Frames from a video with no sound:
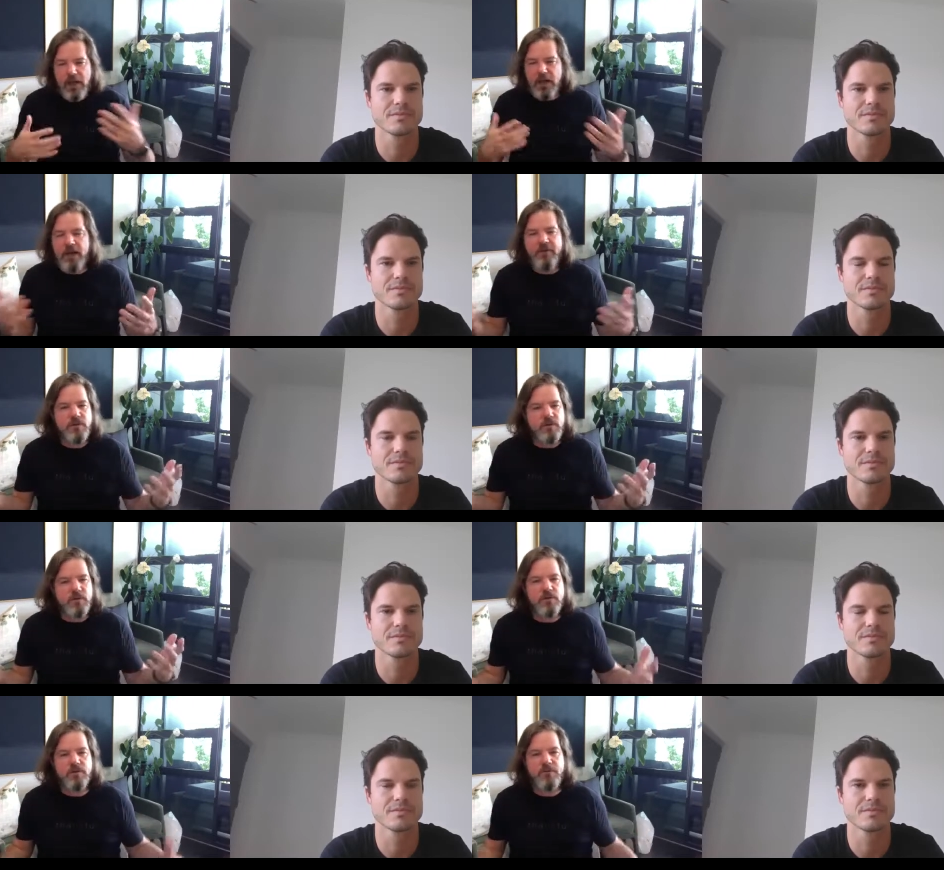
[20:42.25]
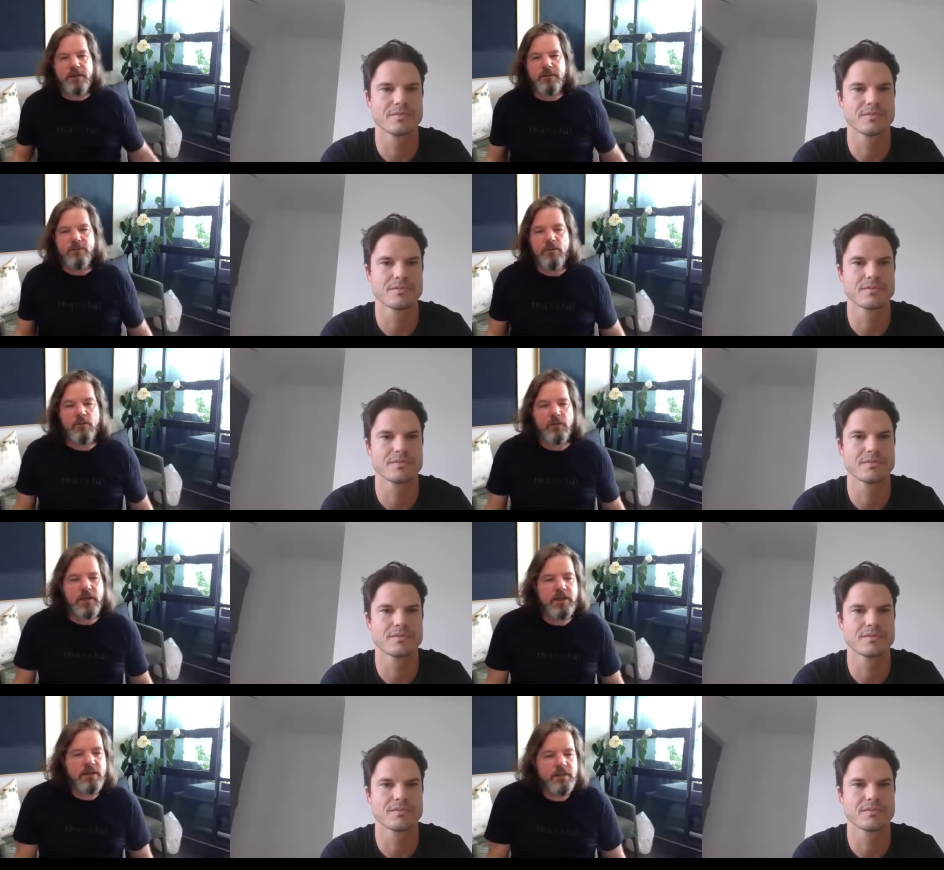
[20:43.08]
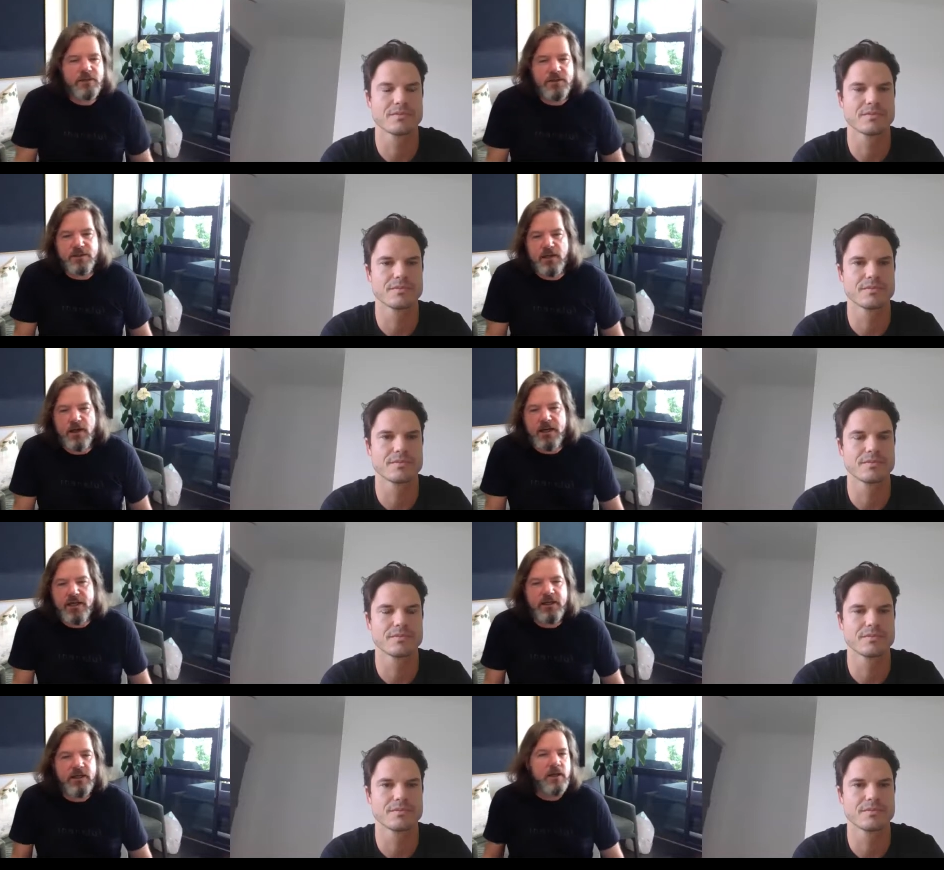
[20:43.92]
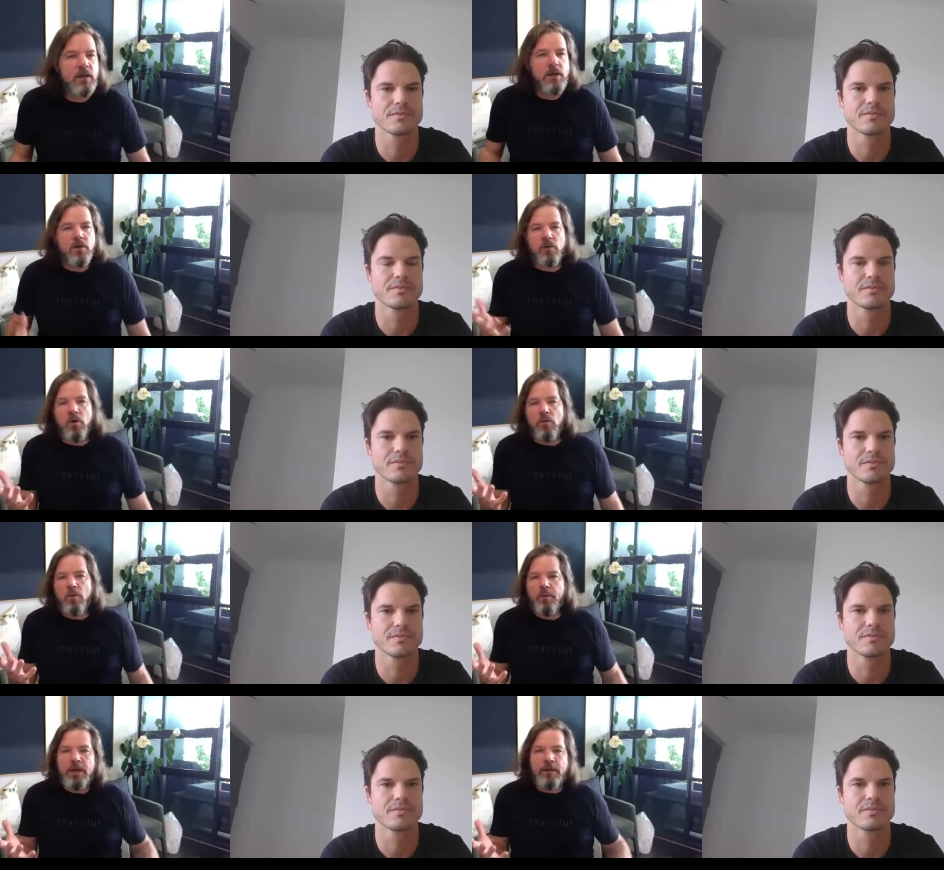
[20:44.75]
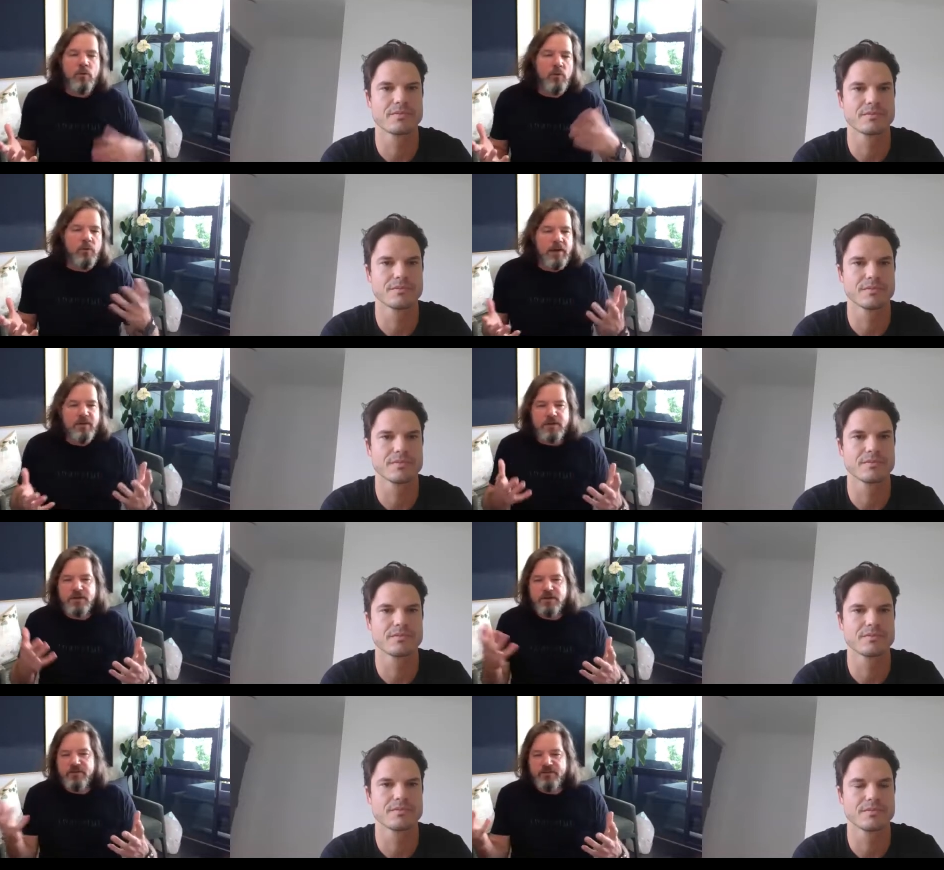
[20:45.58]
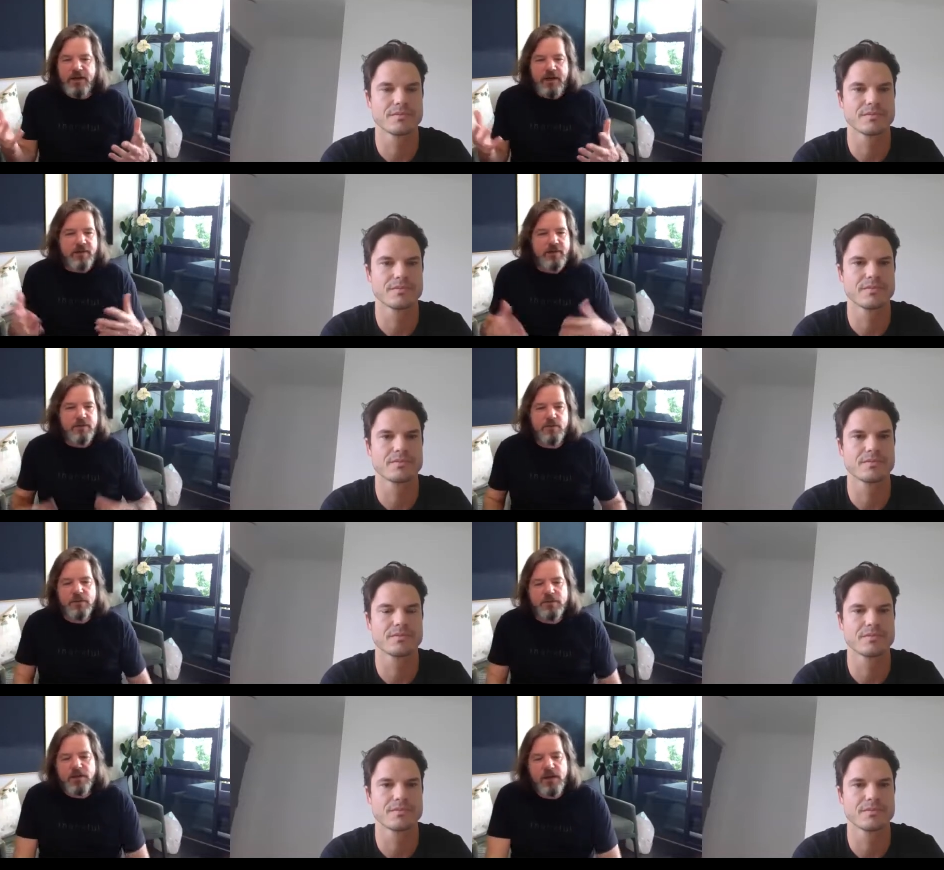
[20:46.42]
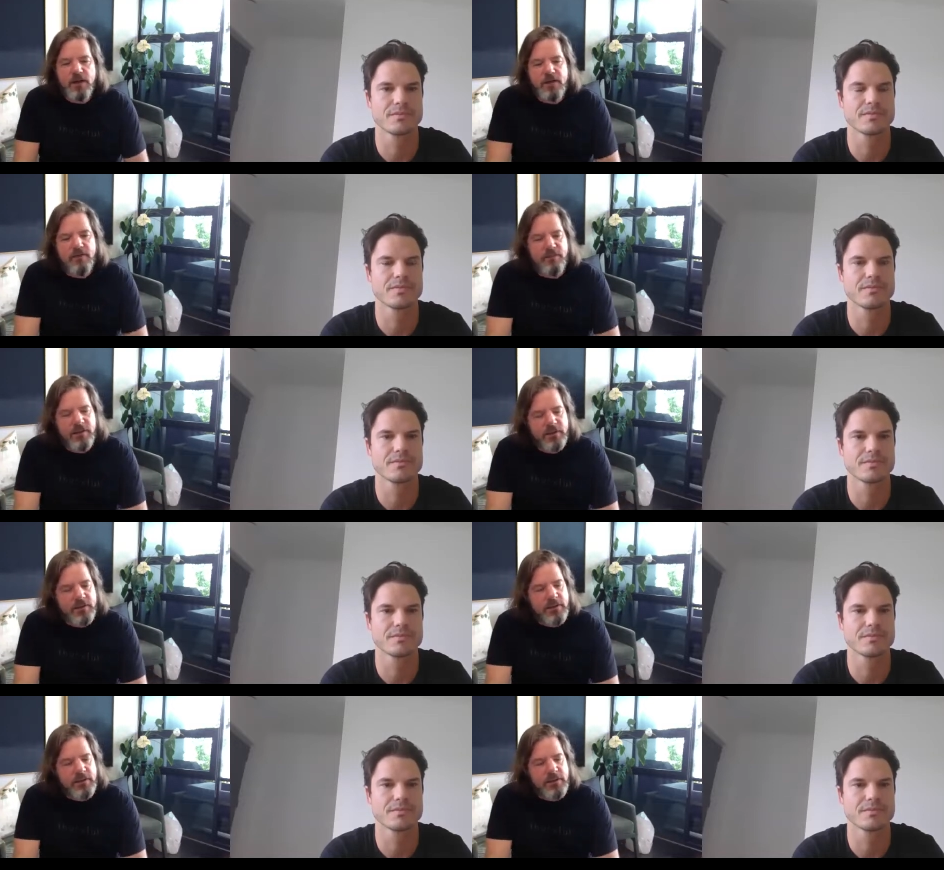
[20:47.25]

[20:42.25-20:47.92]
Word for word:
Speaker 1: other sorts of people in society, normal people, mothers, fathers, all this kind of thing,